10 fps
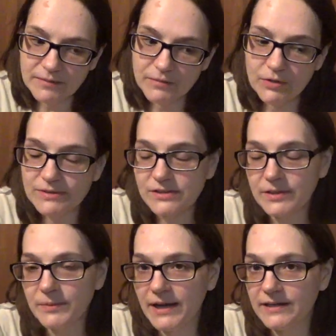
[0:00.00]
No one's going
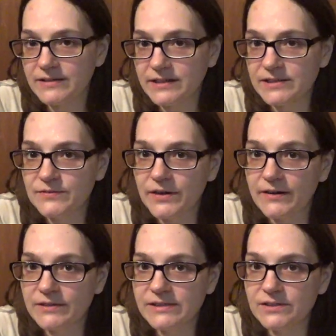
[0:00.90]
to pay to test for
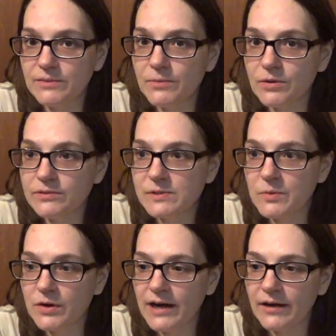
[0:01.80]
every single mold
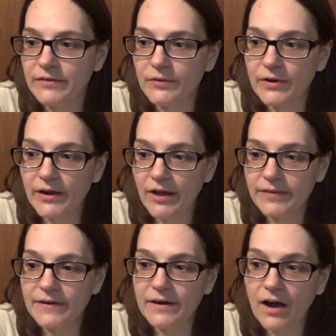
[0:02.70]
spore out
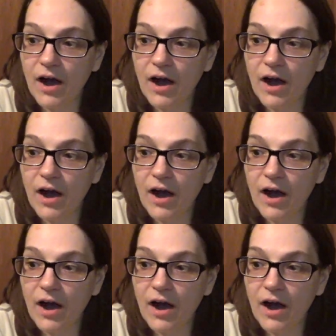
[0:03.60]
there.